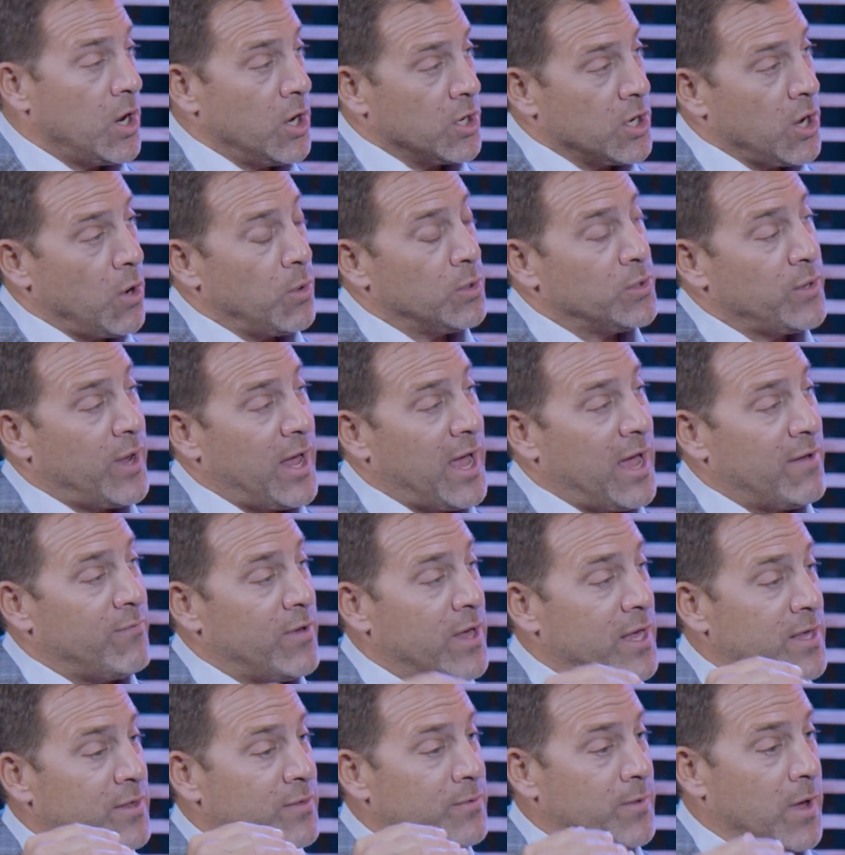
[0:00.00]
are going to
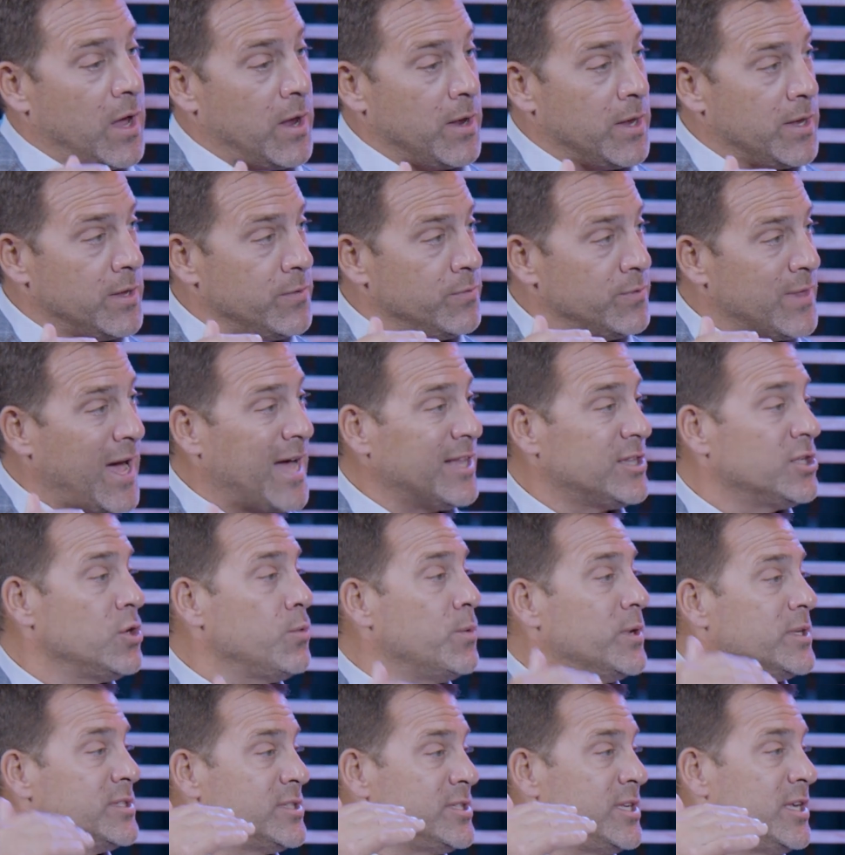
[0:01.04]
have a not
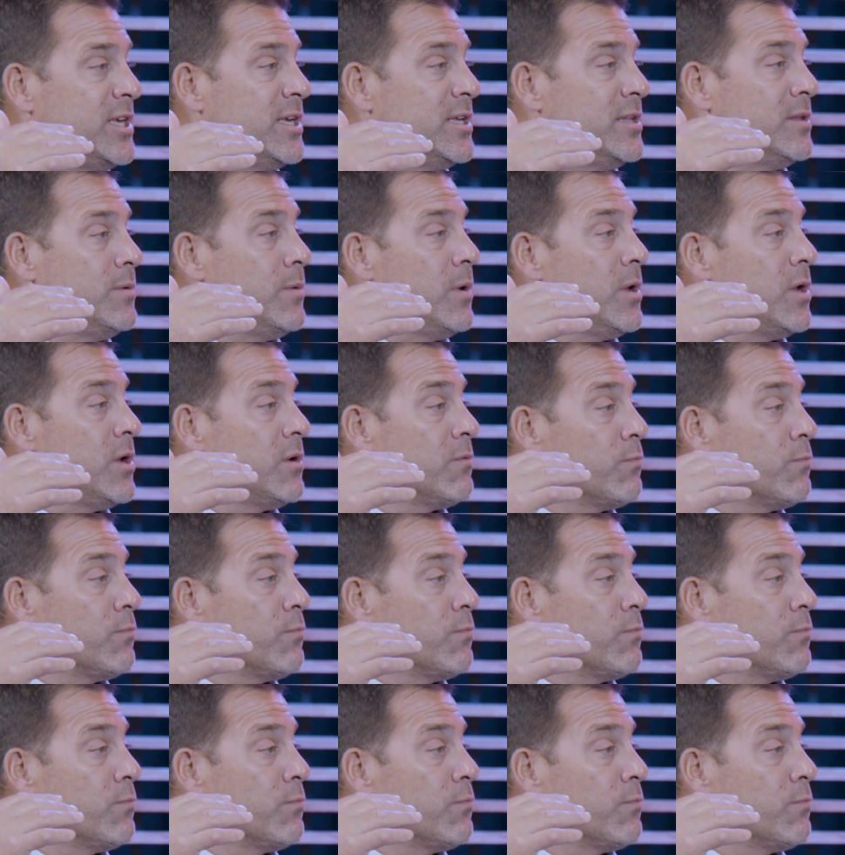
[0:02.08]
to exceed